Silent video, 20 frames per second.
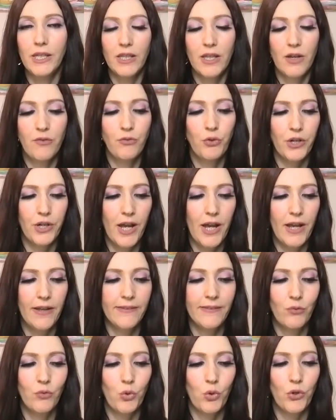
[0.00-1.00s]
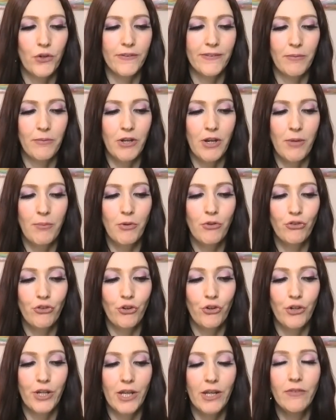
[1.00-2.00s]
love forecast for September
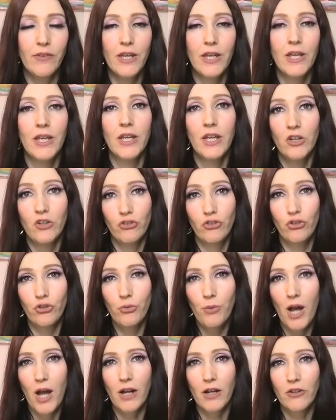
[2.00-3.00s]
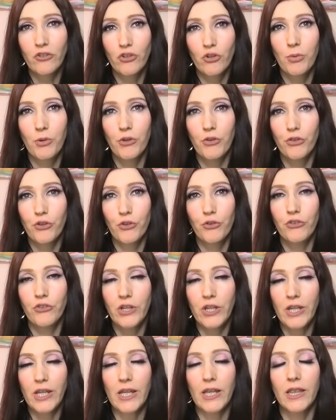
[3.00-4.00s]
30th to October
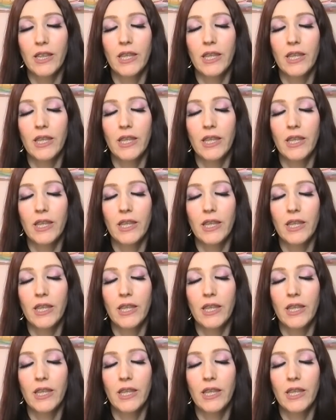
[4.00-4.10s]
13th.